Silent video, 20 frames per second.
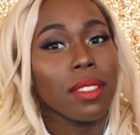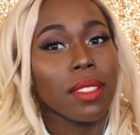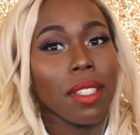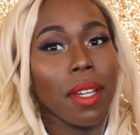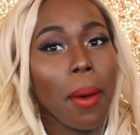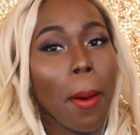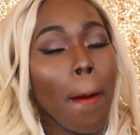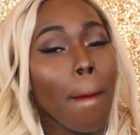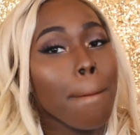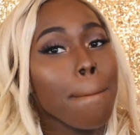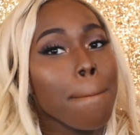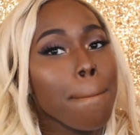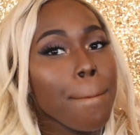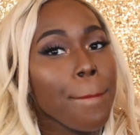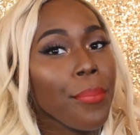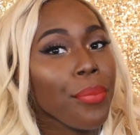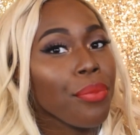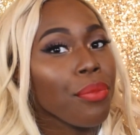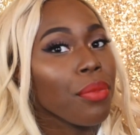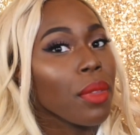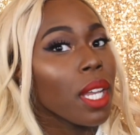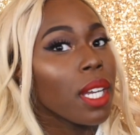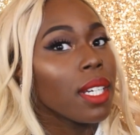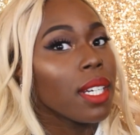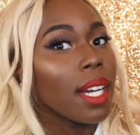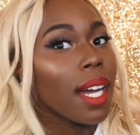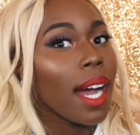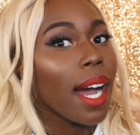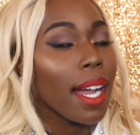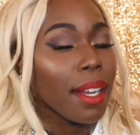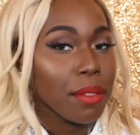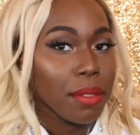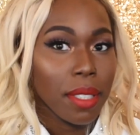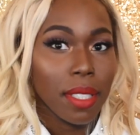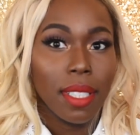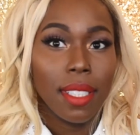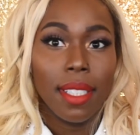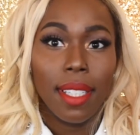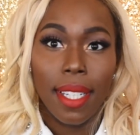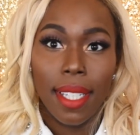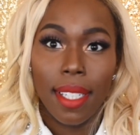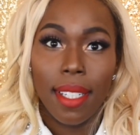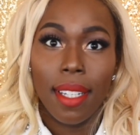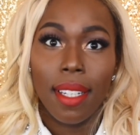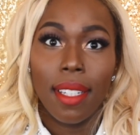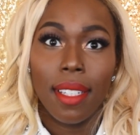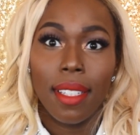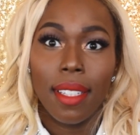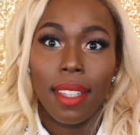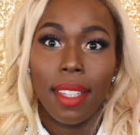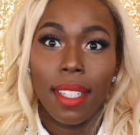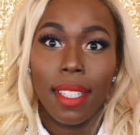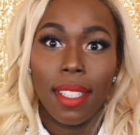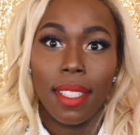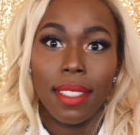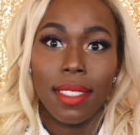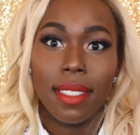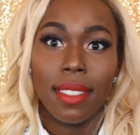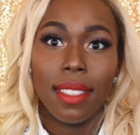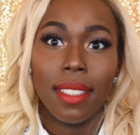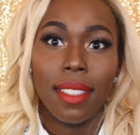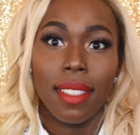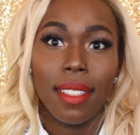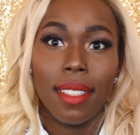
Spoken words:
So I really like this